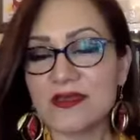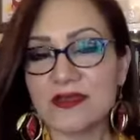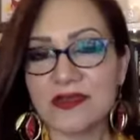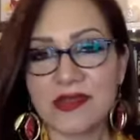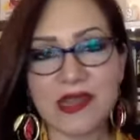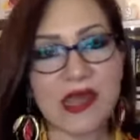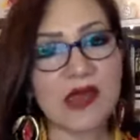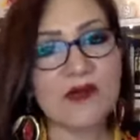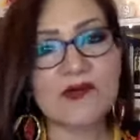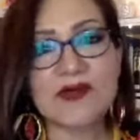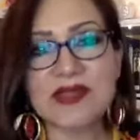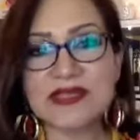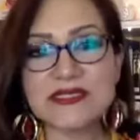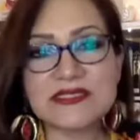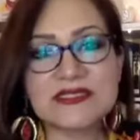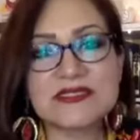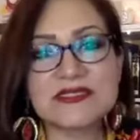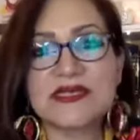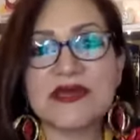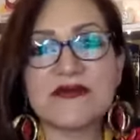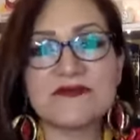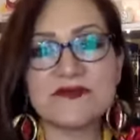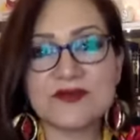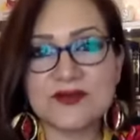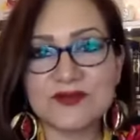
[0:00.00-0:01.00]
Now I'll
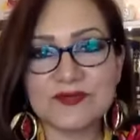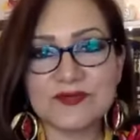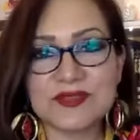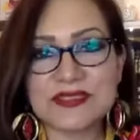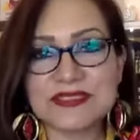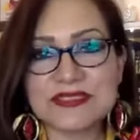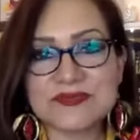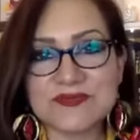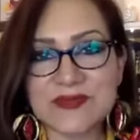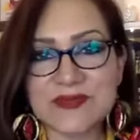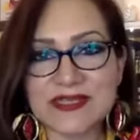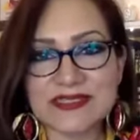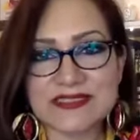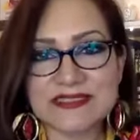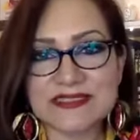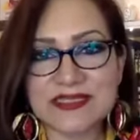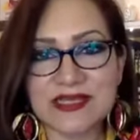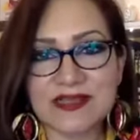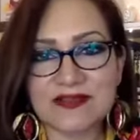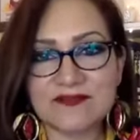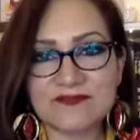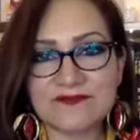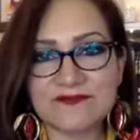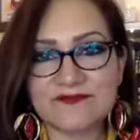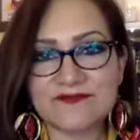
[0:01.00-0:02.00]
just have to do this
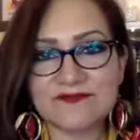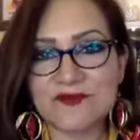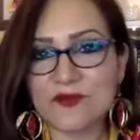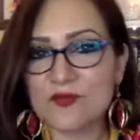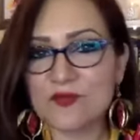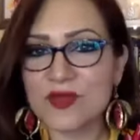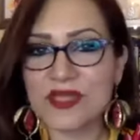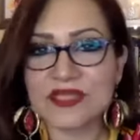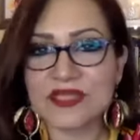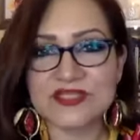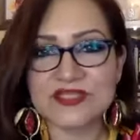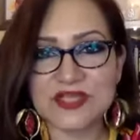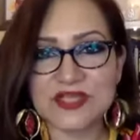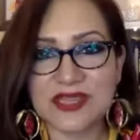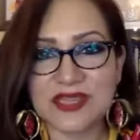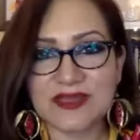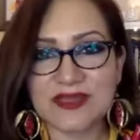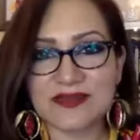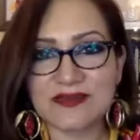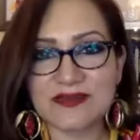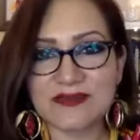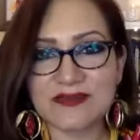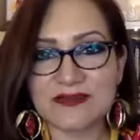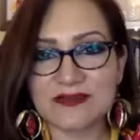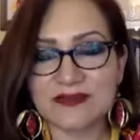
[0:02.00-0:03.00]
myself for my
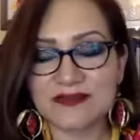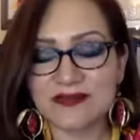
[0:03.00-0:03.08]
child.